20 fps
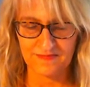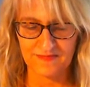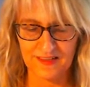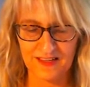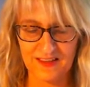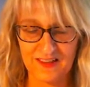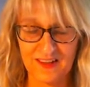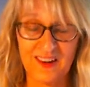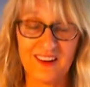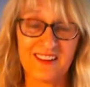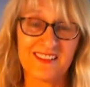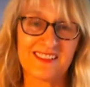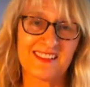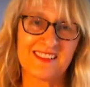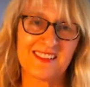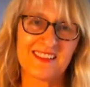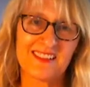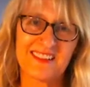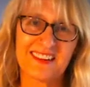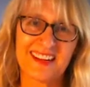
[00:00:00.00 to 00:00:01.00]
And the heart
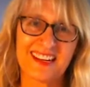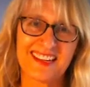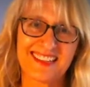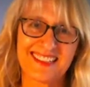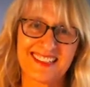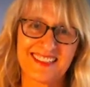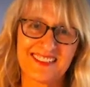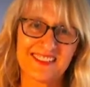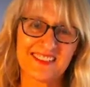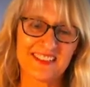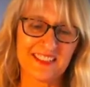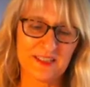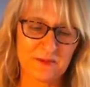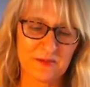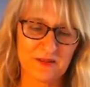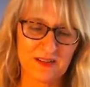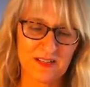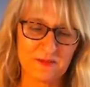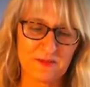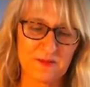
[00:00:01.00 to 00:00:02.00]
says, all right, you're sitting
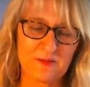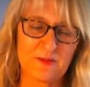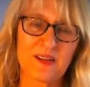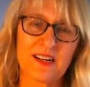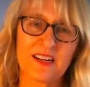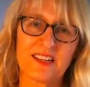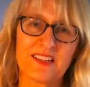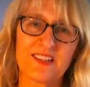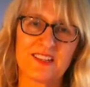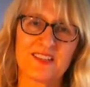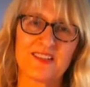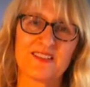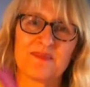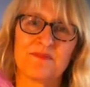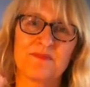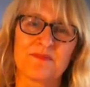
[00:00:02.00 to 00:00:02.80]
pretty, but where can you,